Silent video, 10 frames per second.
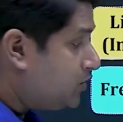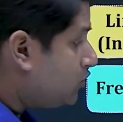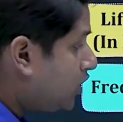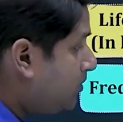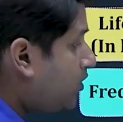we
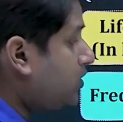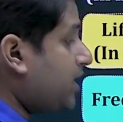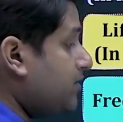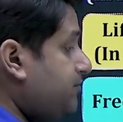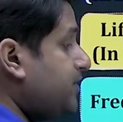talk about
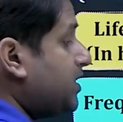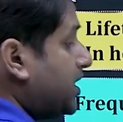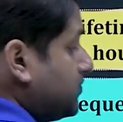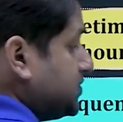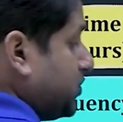F1,
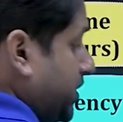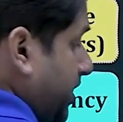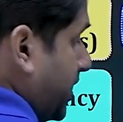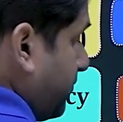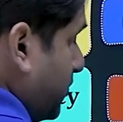F0 and
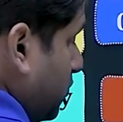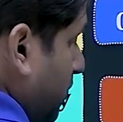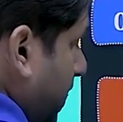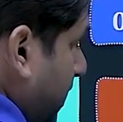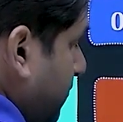F2,
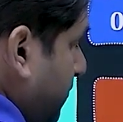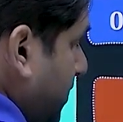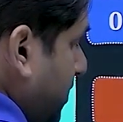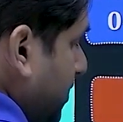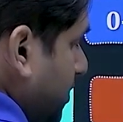
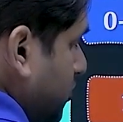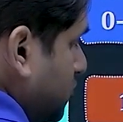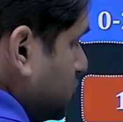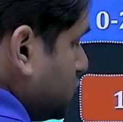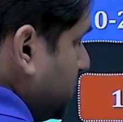F1
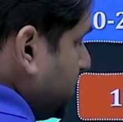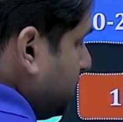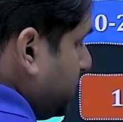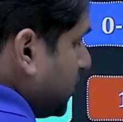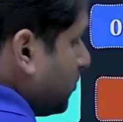used to be the
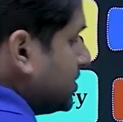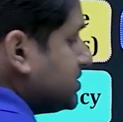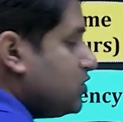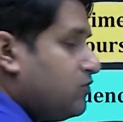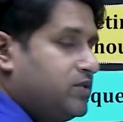
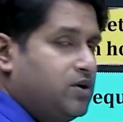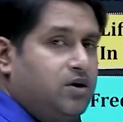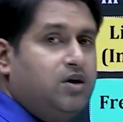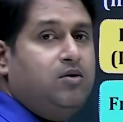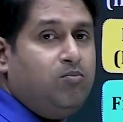frequency of the
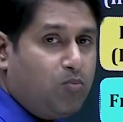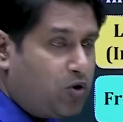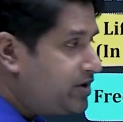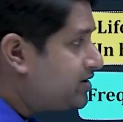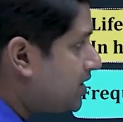
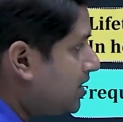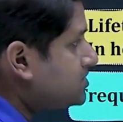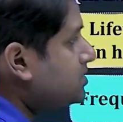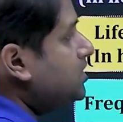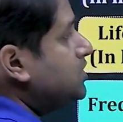model
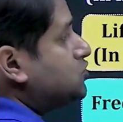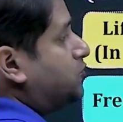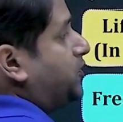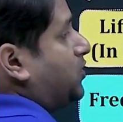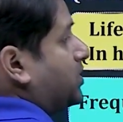class. So
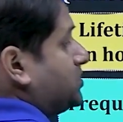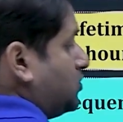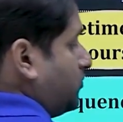frequency